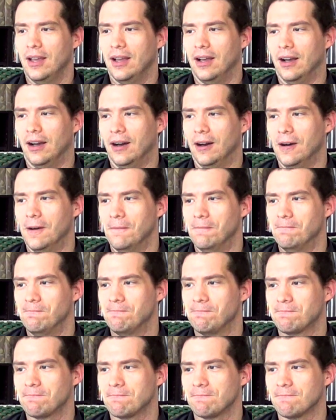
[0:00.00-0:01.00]

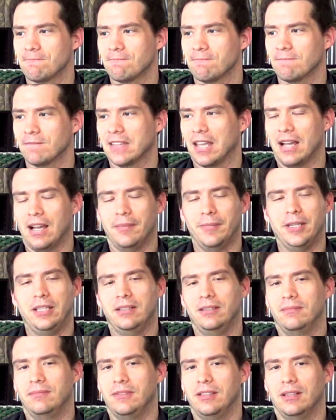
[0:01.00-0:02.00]
Um, I
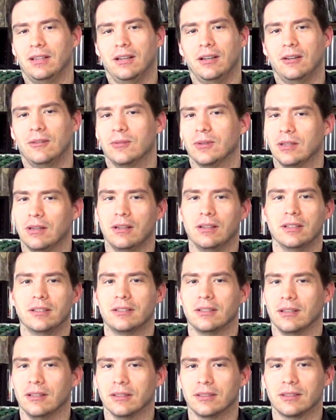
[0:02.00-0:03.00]
mean, you know, we're all
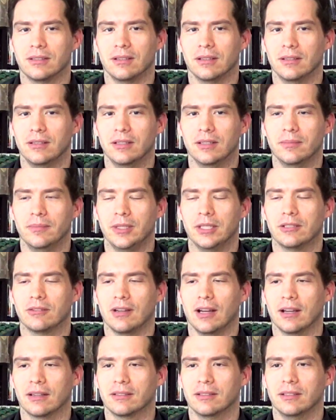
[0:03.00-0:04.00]
adults here. You can be
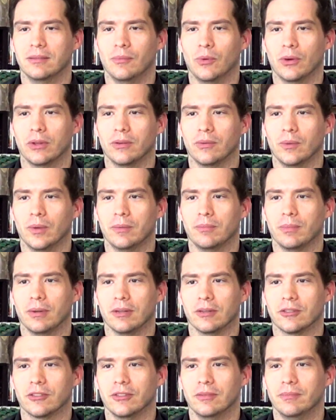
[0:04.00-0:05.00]
attracted to more than one
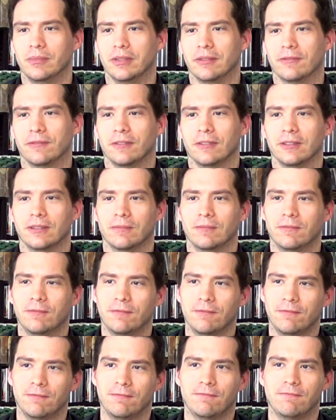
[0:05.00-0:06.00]
person, but for
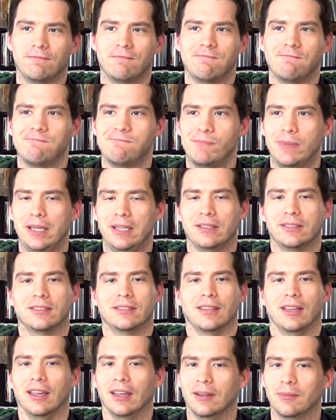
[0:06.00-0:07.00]
Pete's
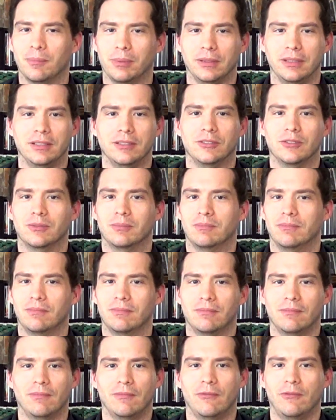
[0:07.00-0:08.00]
sake, please
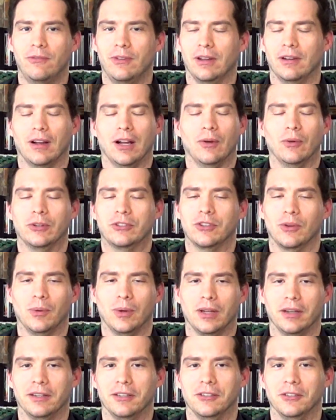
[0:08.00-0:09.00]
figure out what you
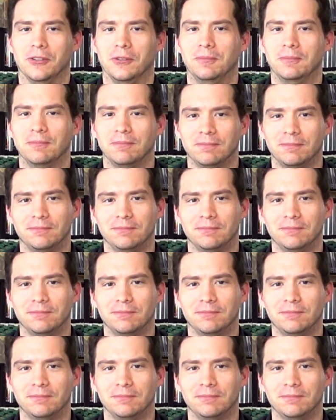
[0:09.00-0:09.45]
want to do.